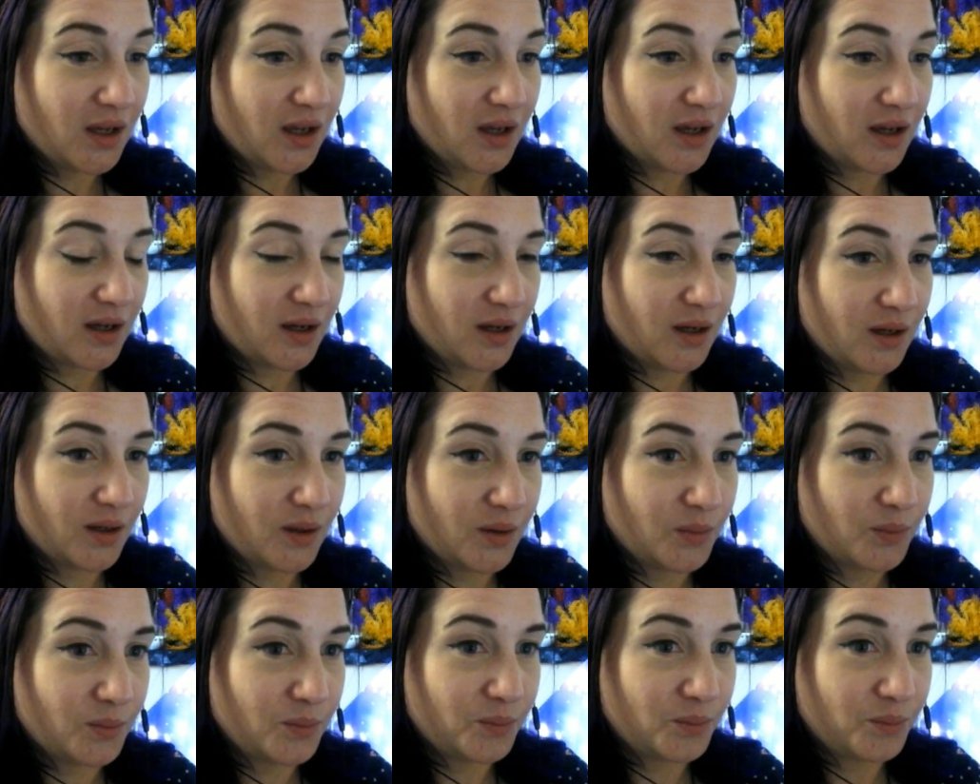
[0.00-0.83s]

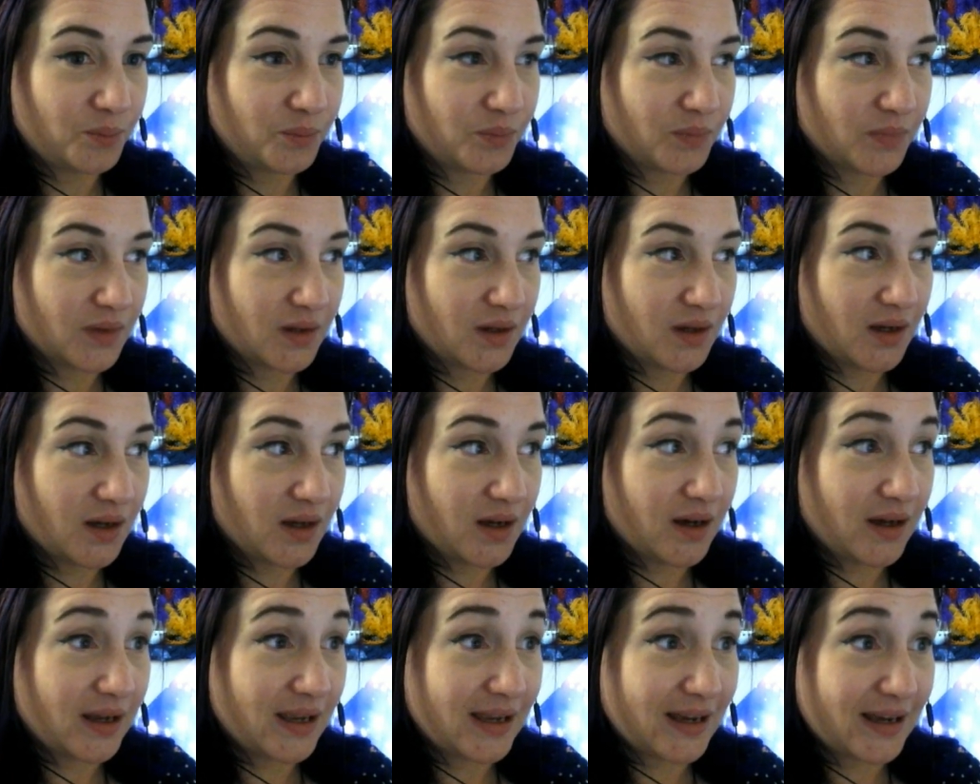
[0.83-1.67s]
I
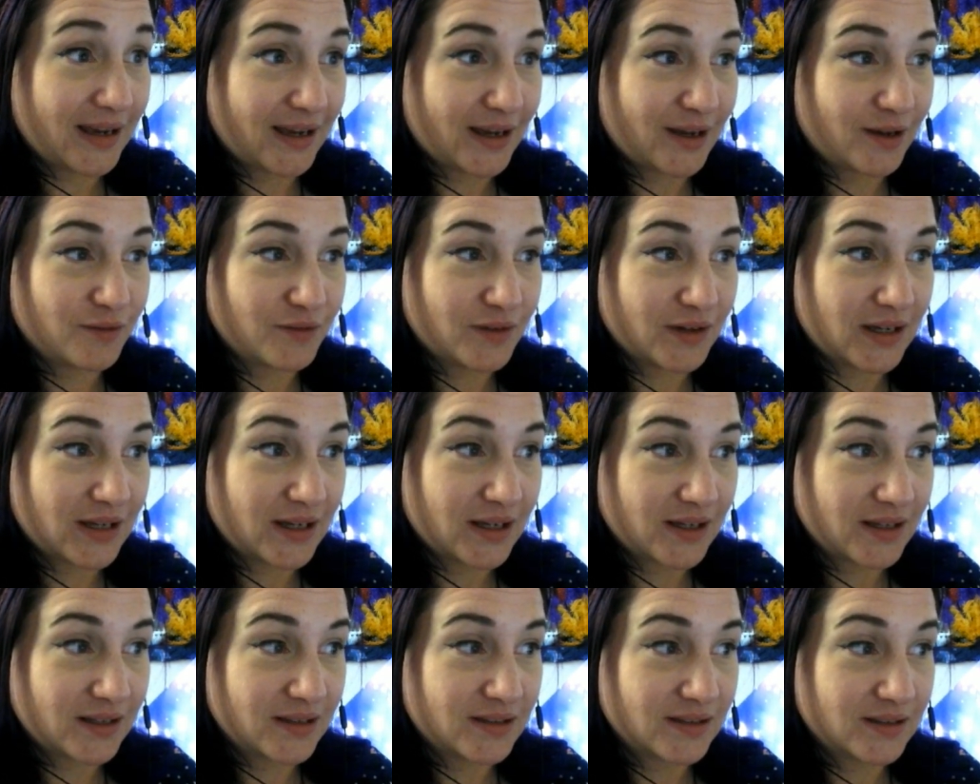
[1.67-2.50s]
have
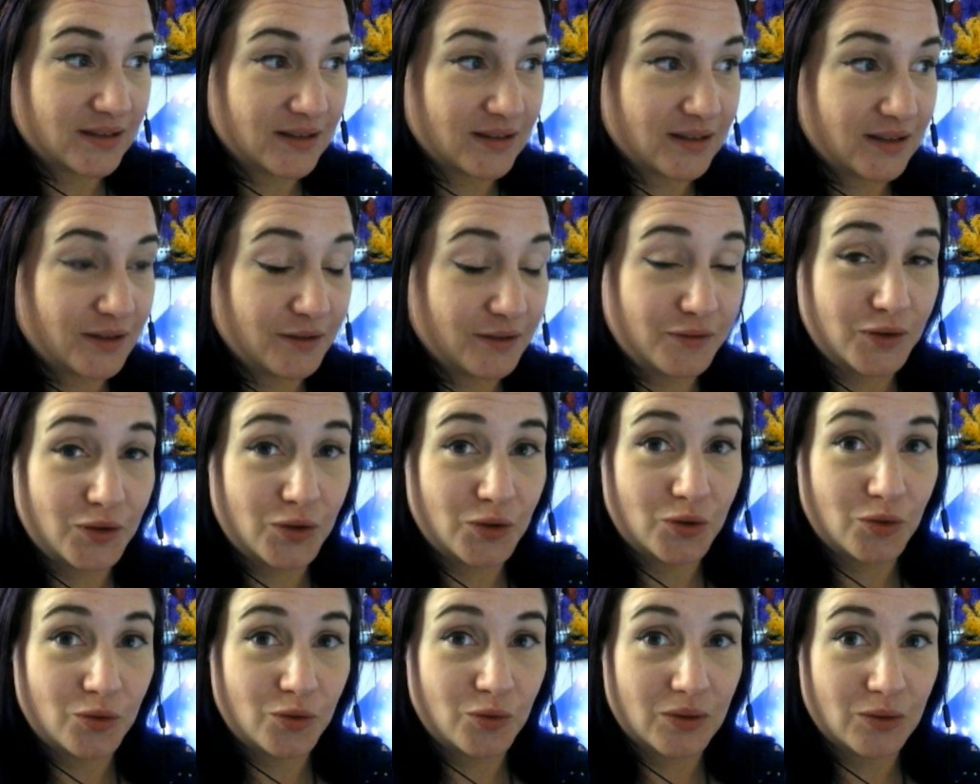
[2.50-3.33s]
had a
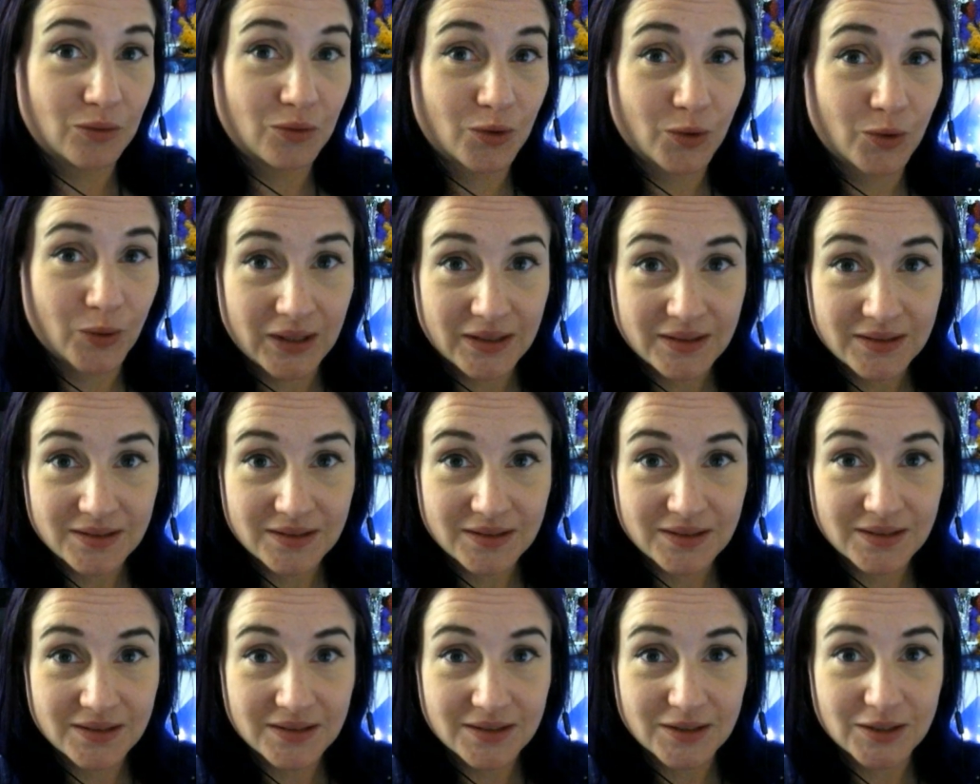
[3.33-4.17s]
few
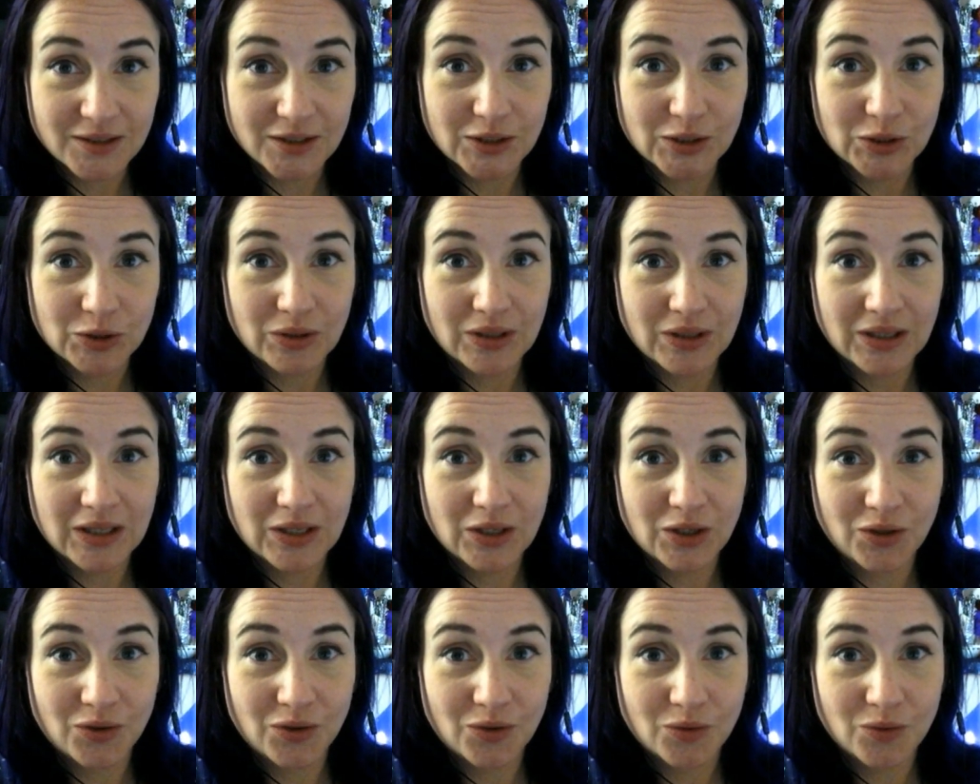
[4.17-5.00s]
requests to do the
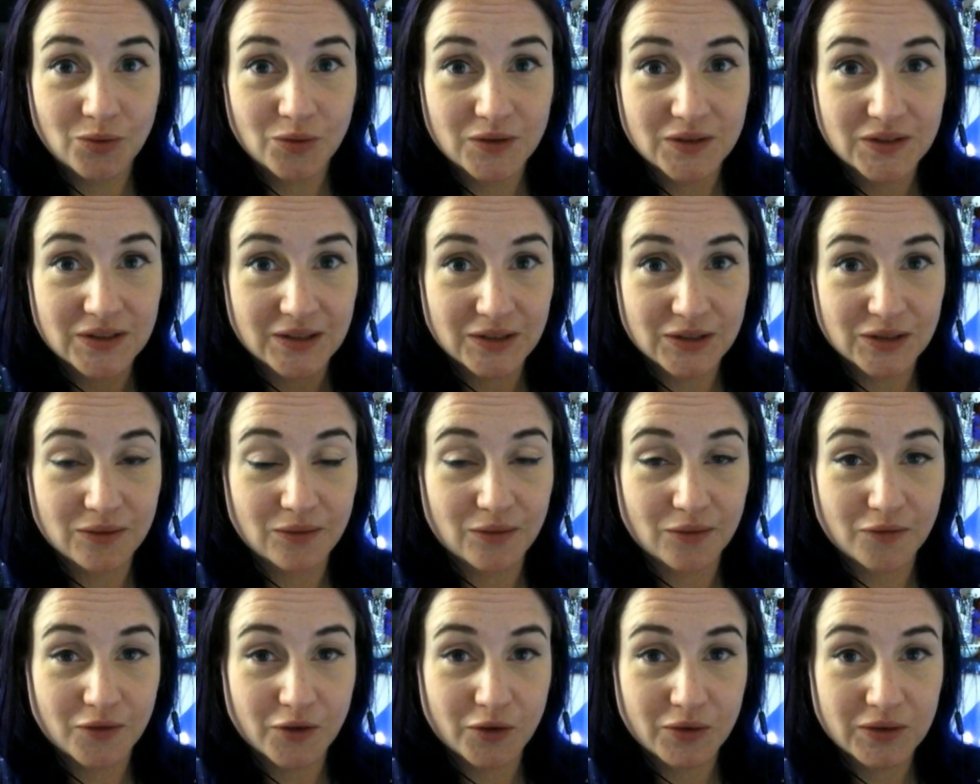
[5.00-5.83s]
new Sons of the
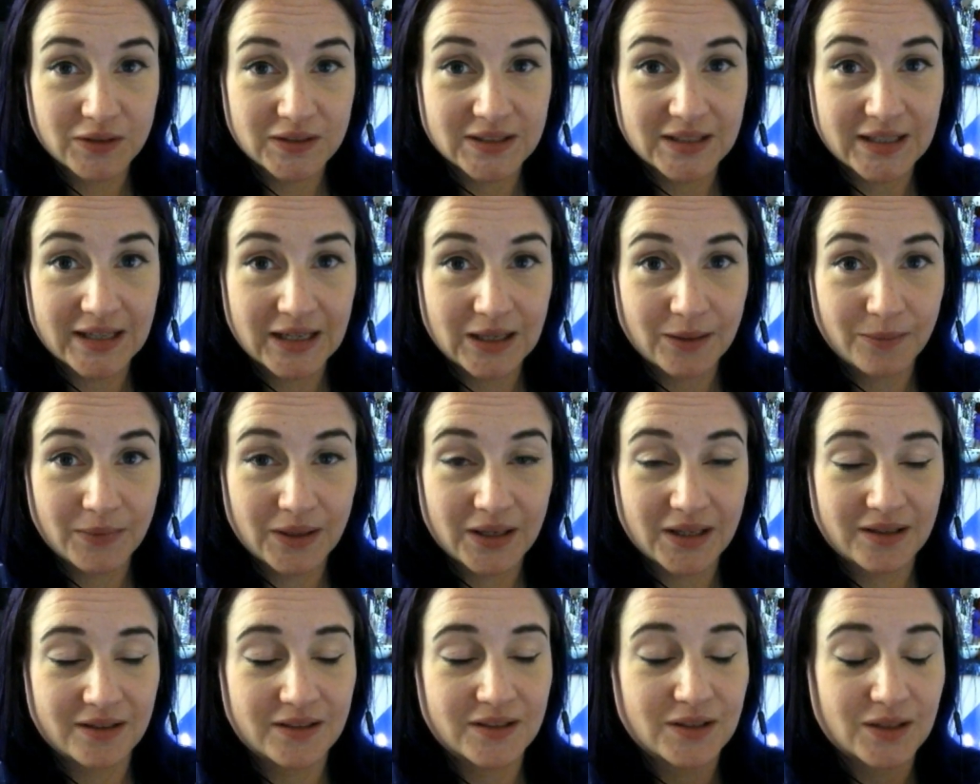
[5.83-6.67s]
Forest game,
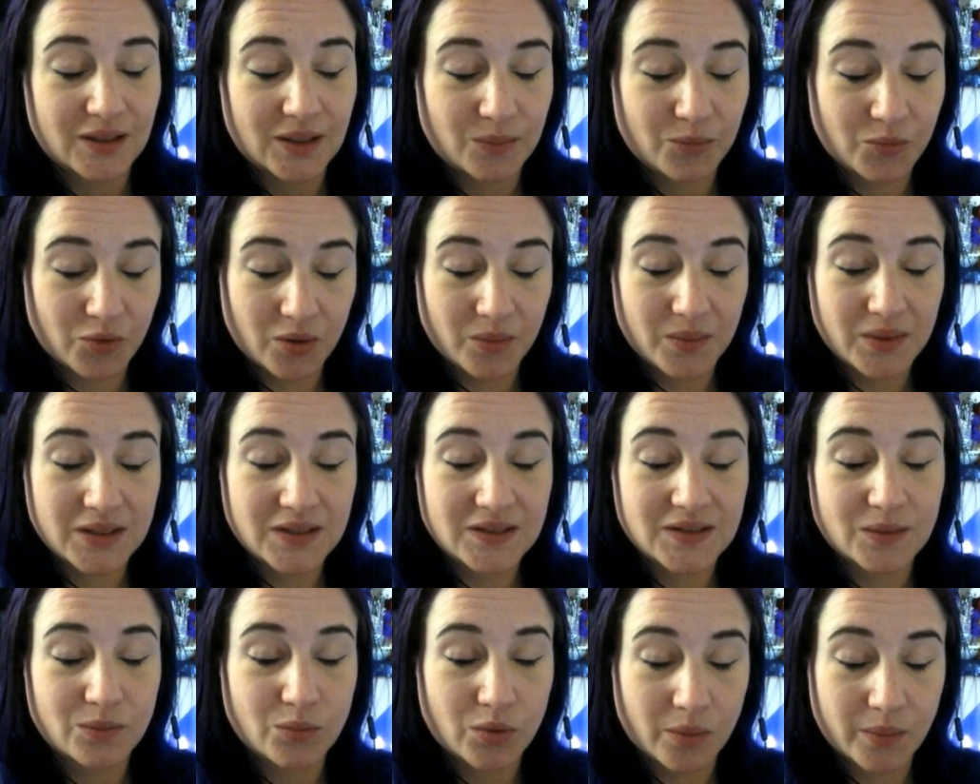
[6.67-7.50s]
and I promise
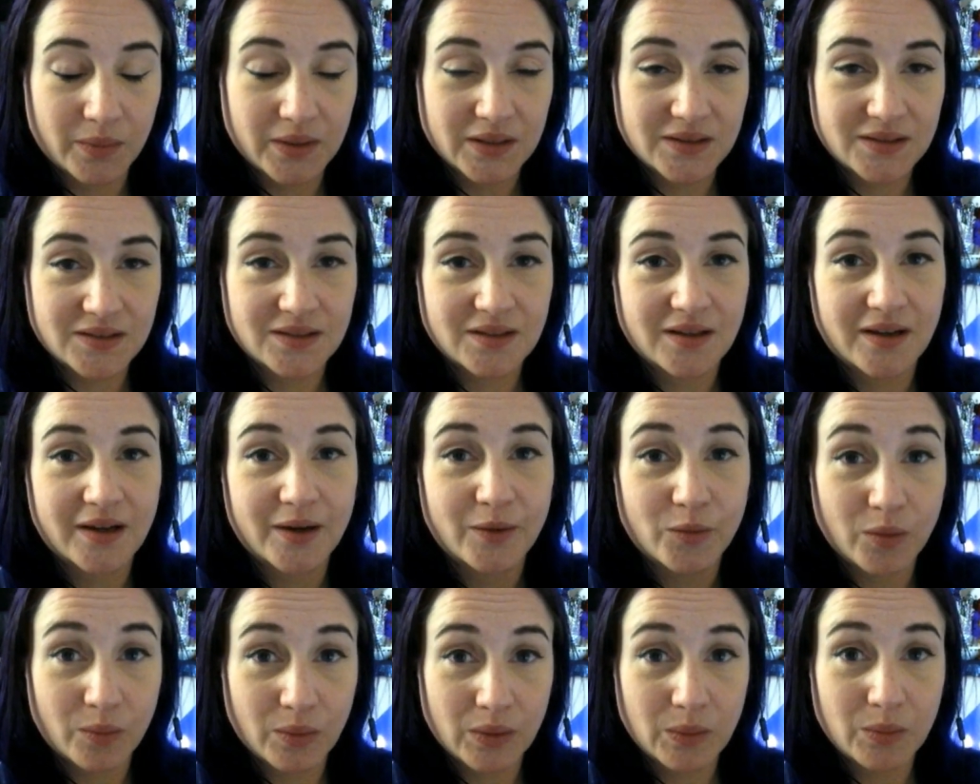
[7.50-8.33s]
I will
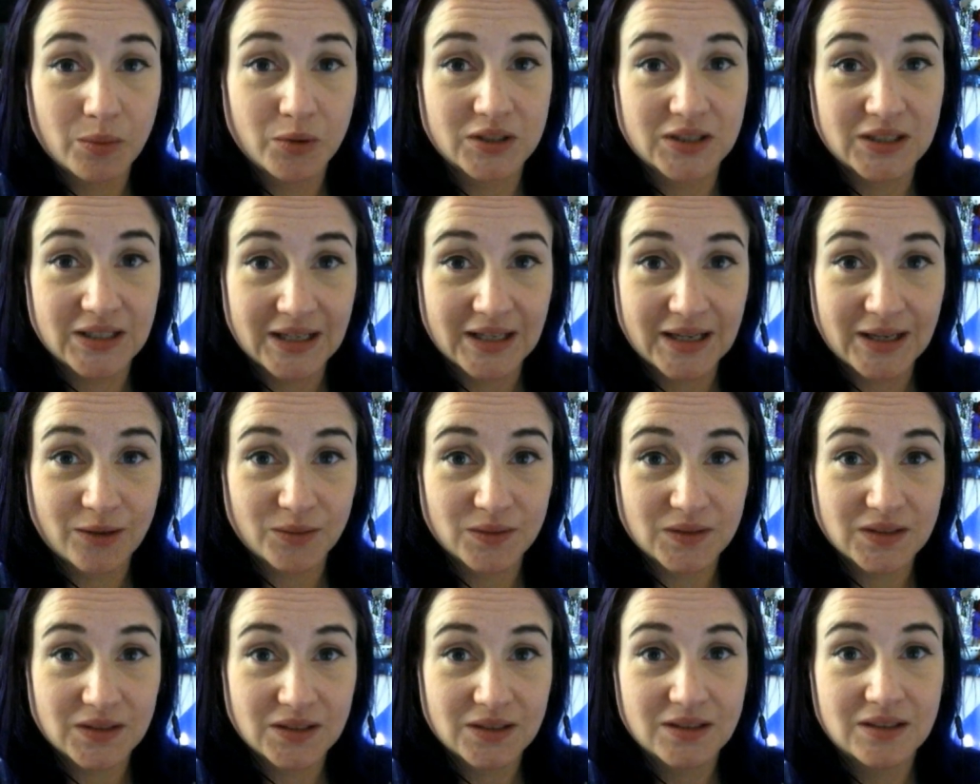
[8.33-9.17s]
be putting out
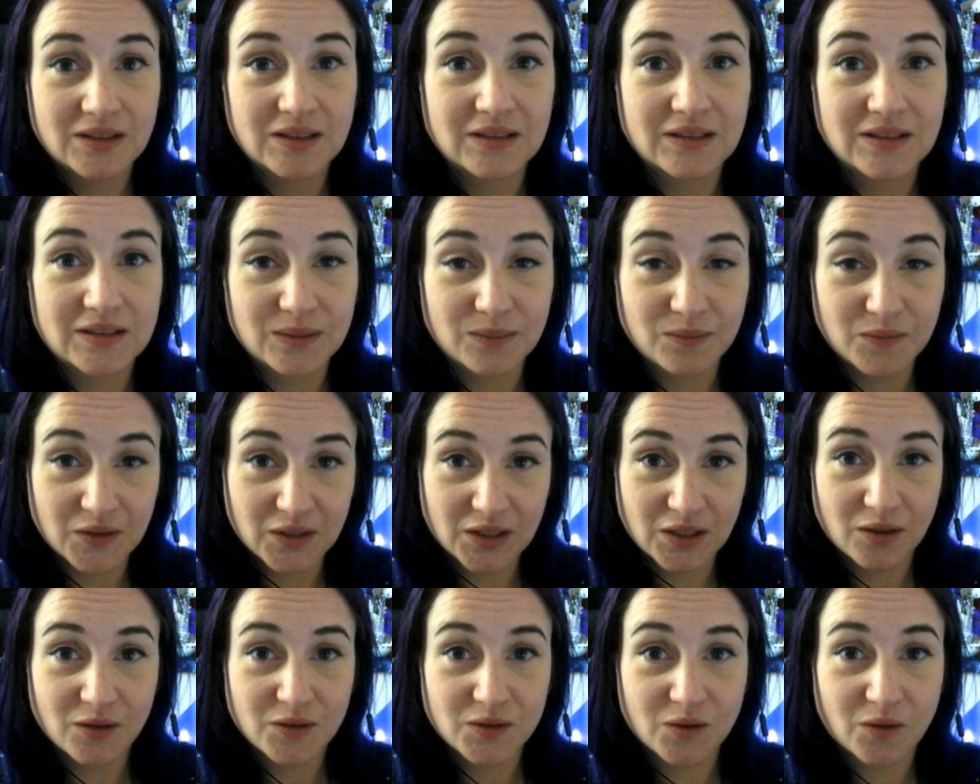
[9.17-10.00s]
some
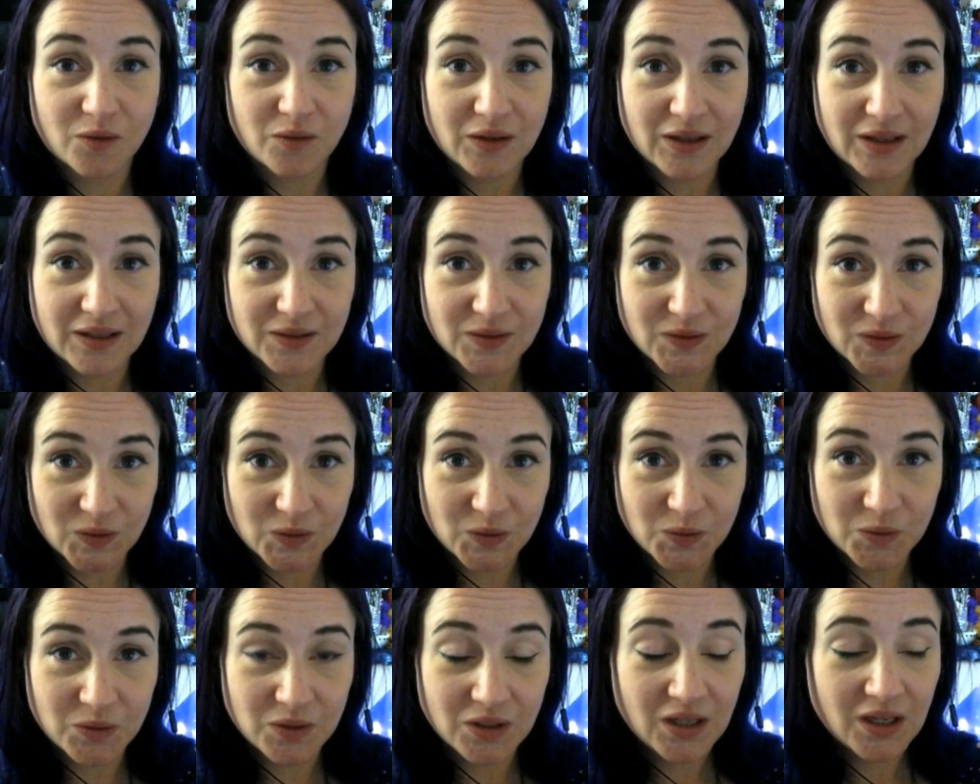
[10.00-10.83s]
videos on that soon.